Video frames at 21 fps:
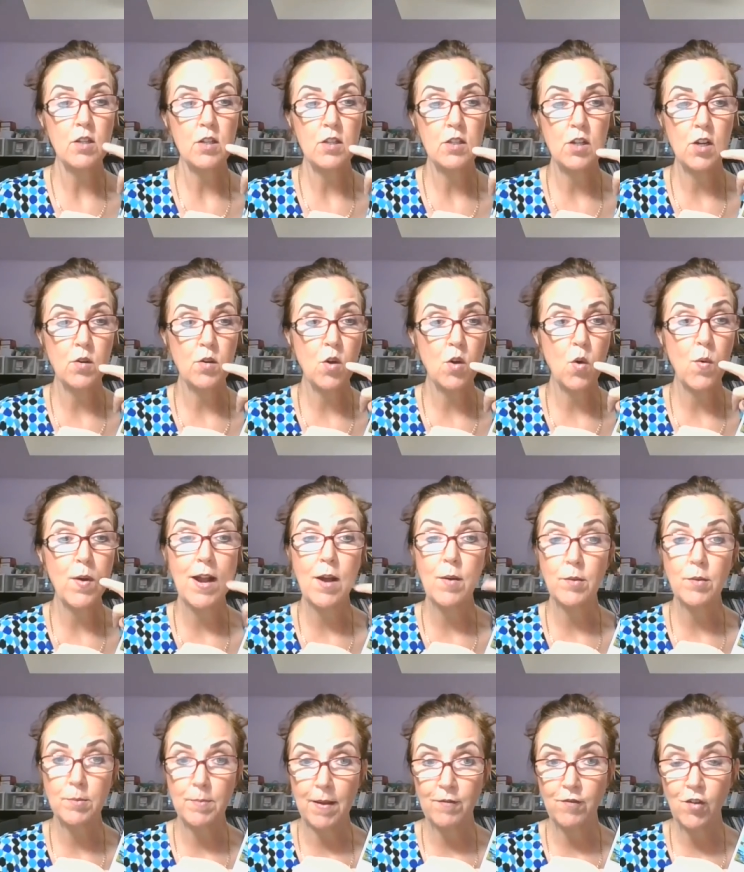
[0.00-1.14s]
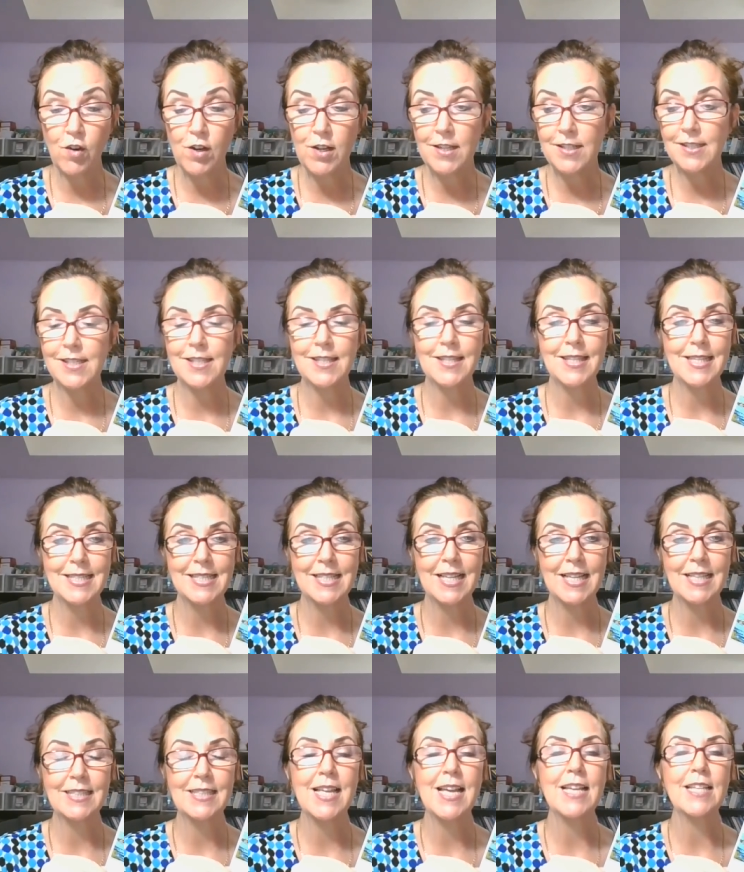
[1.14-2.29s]
you know, going out with my friends and things
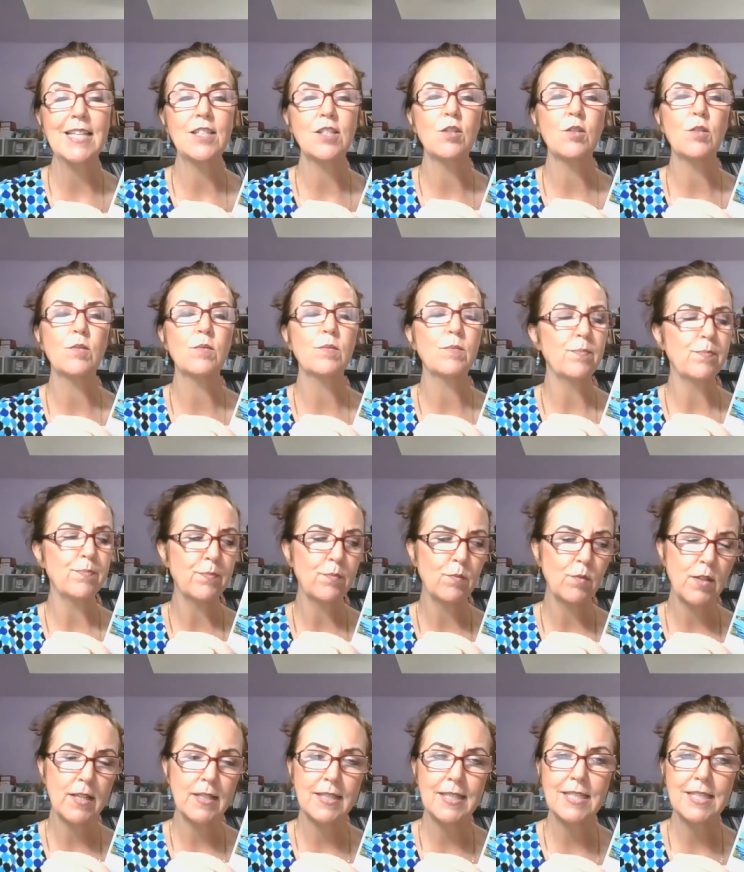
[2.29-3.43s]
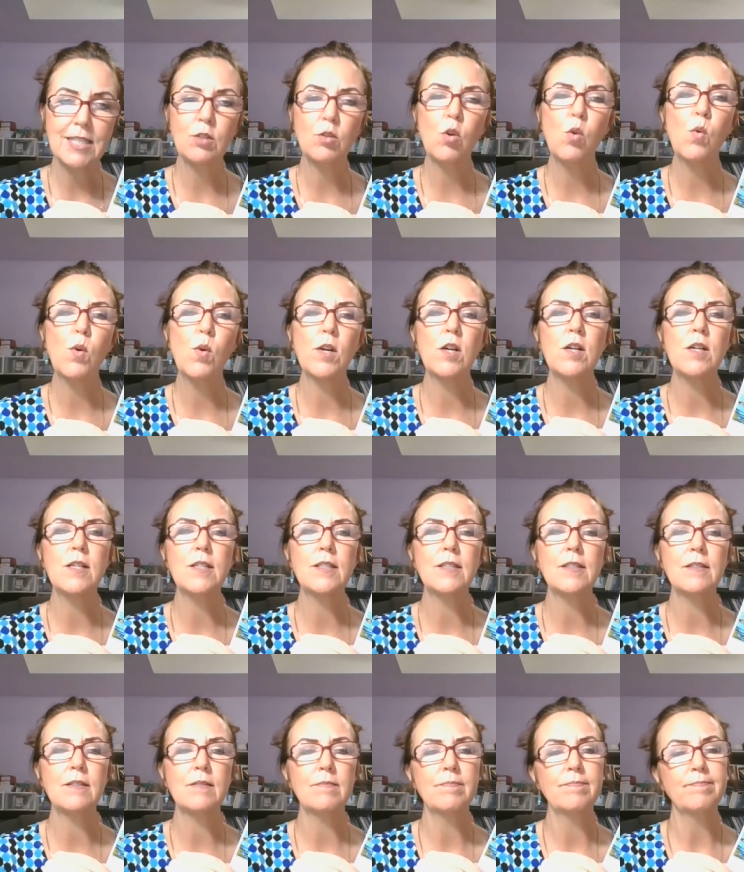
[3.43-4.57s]
like that. So that's still going on.
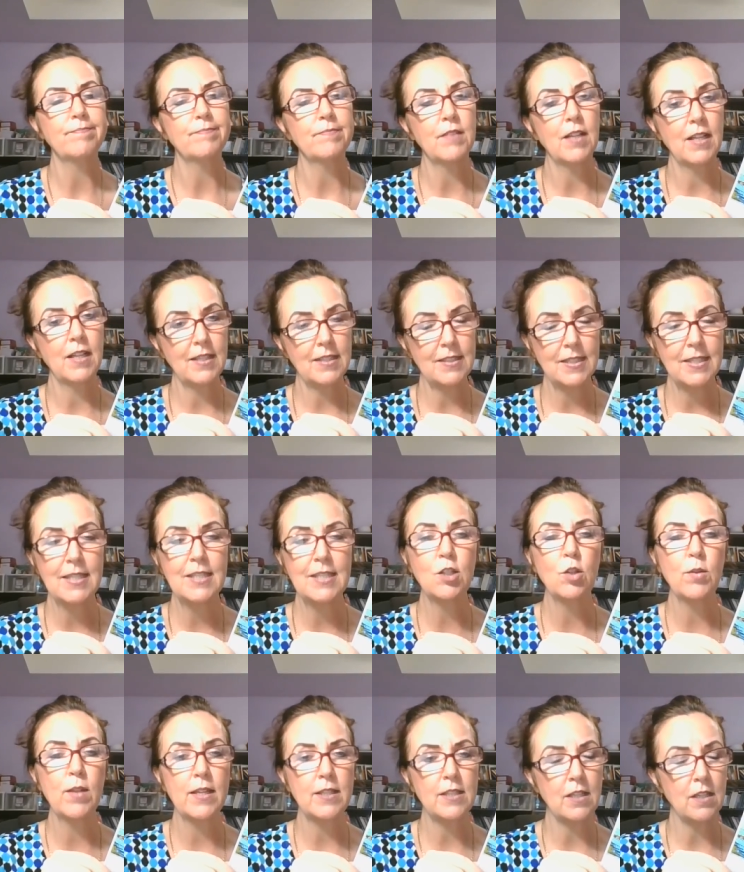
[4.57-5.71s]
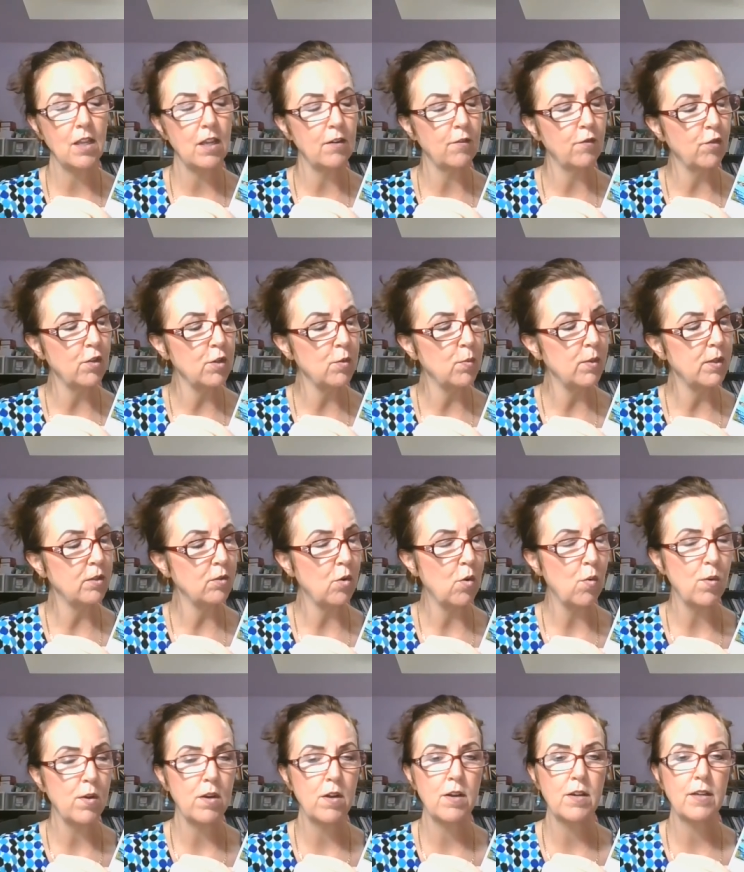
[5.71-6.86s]
Like I said, so that's a lot of free will
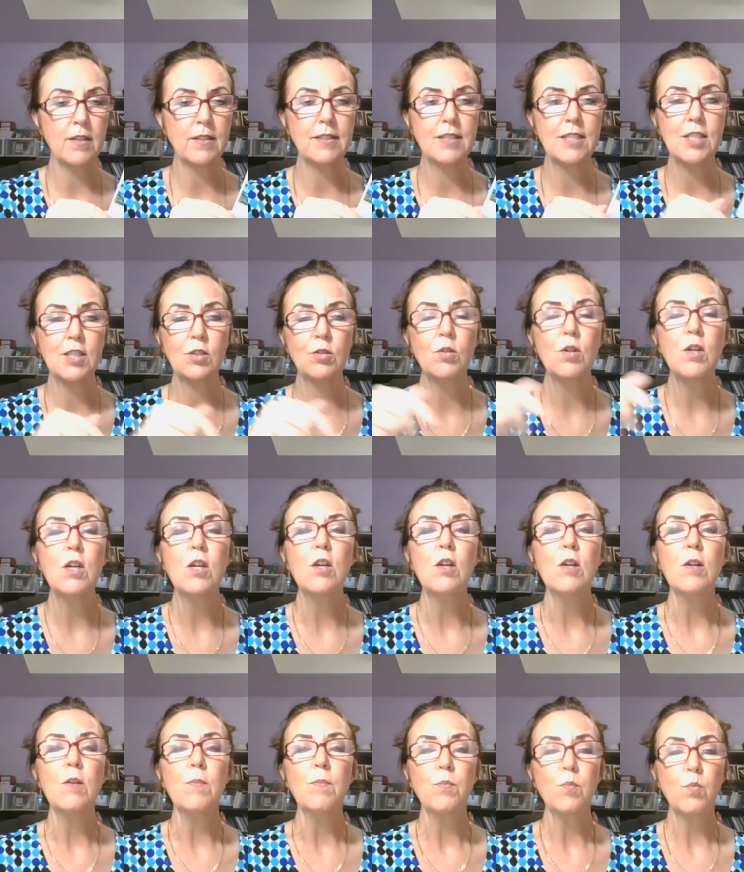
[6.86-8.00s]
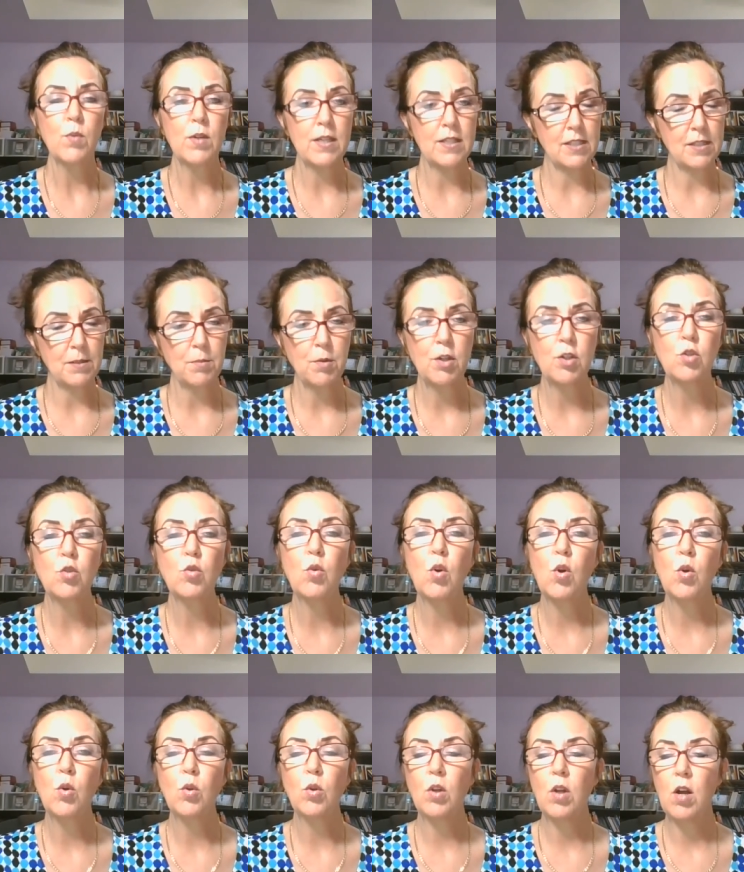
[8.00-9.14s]
going on until we get some
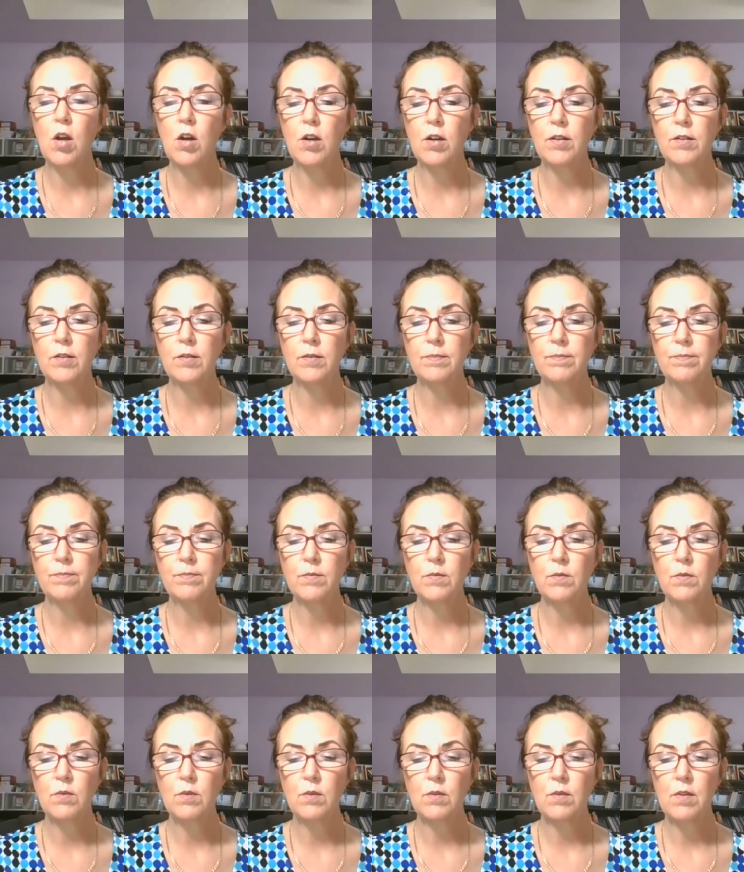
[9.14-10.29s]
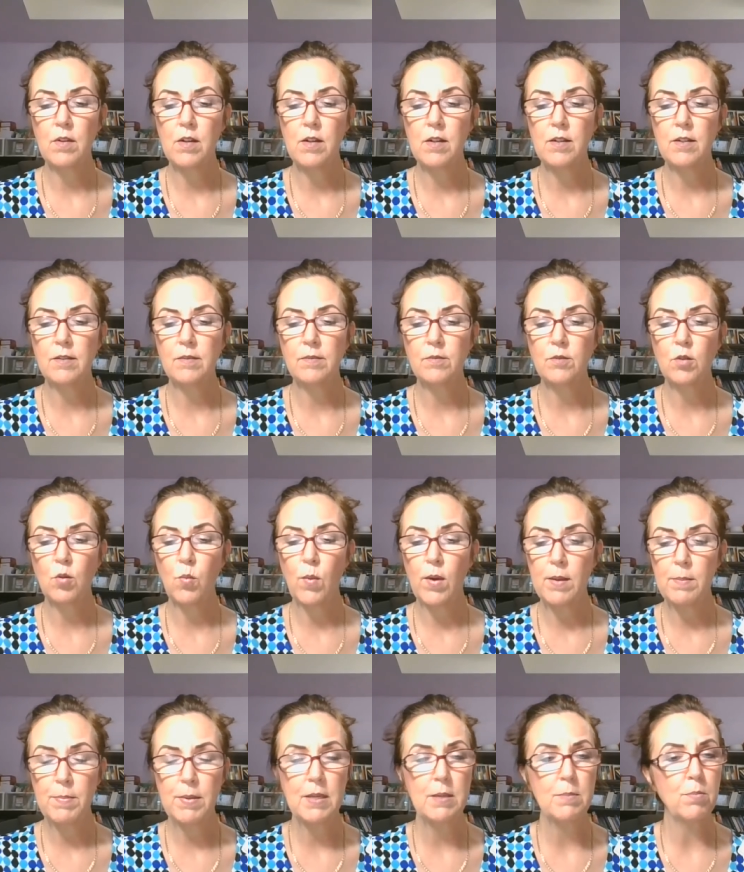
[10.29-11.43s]
control on uh, the way
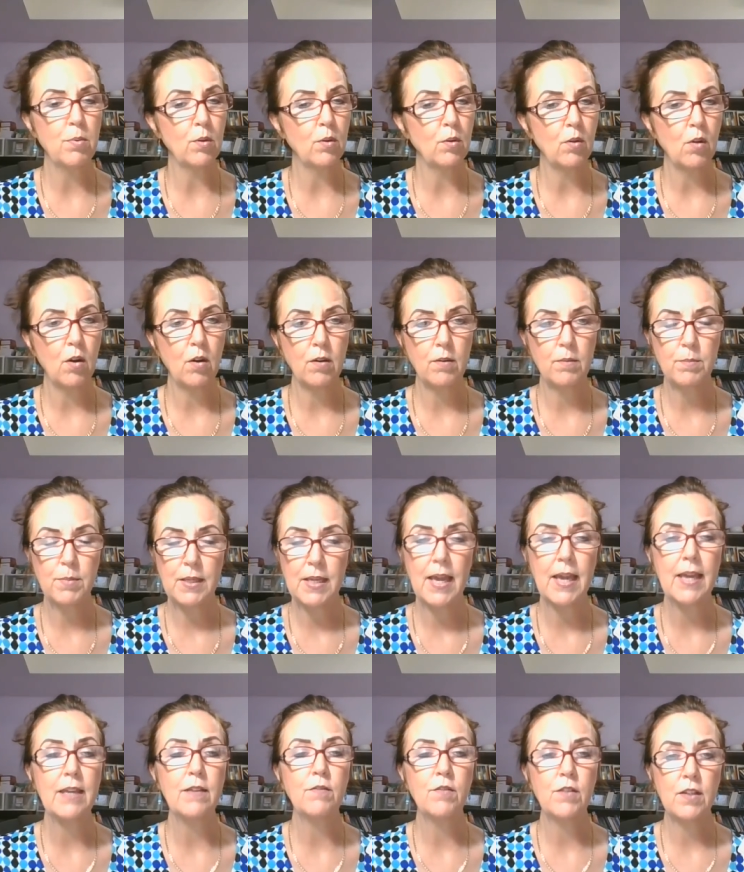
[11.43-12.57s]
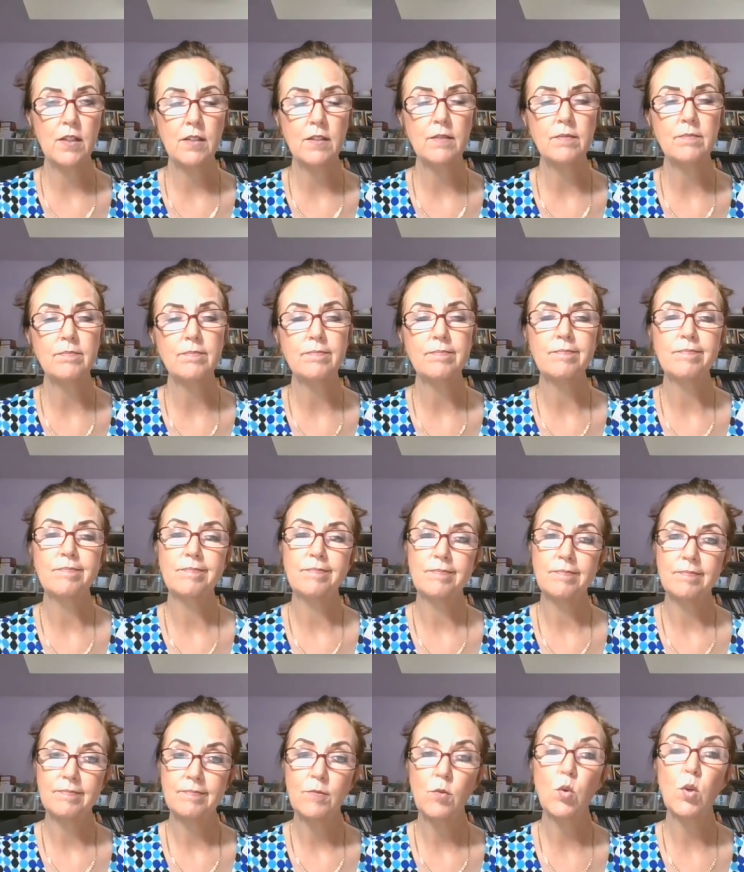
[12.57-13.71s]
people are behaving.
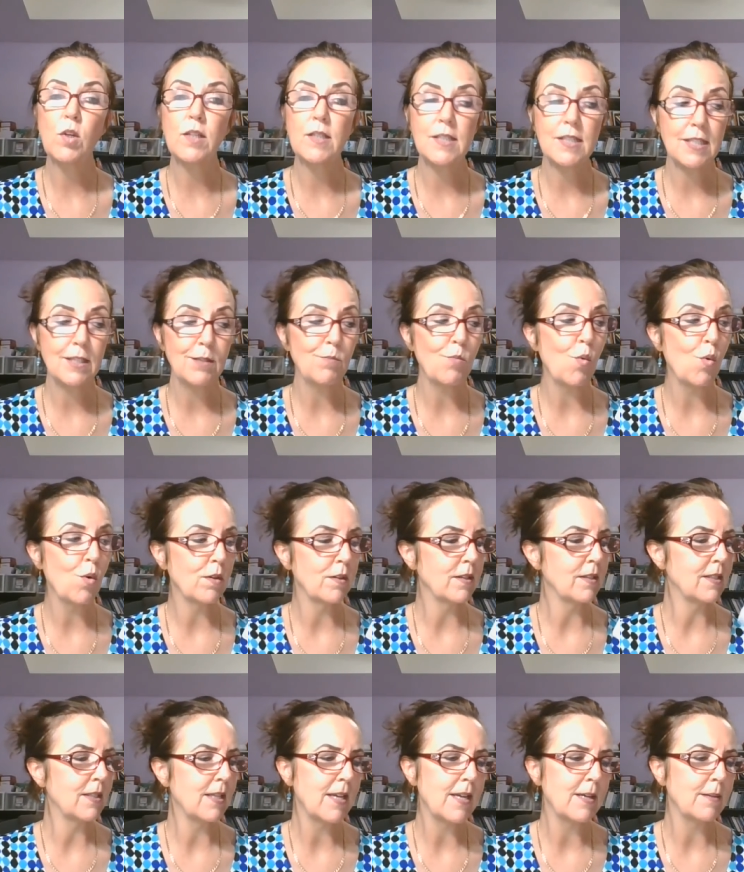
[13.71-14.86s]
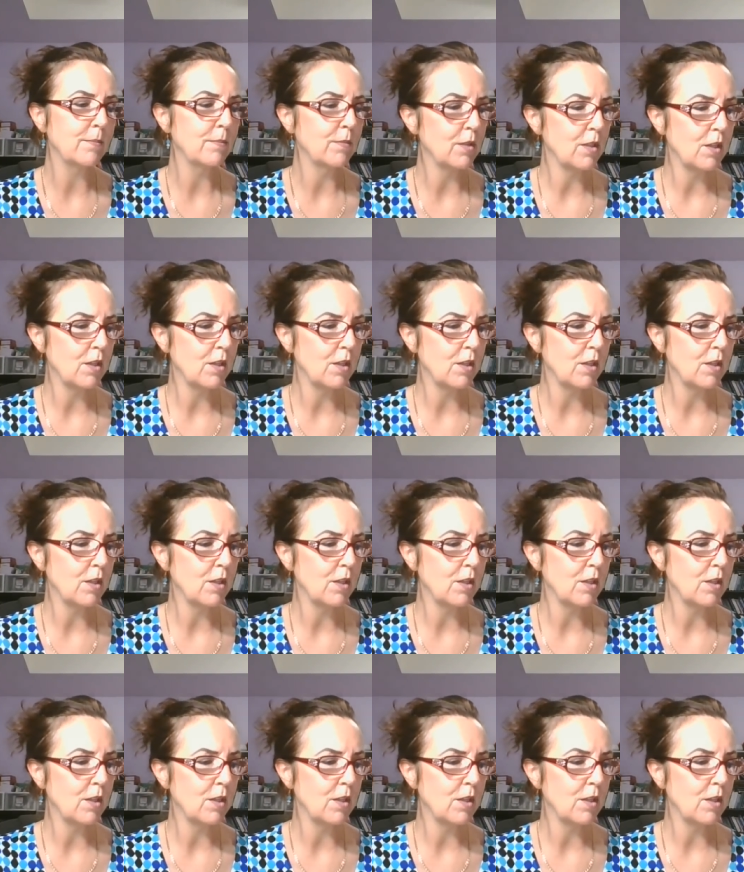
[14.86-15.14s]
We're going to see more of the same.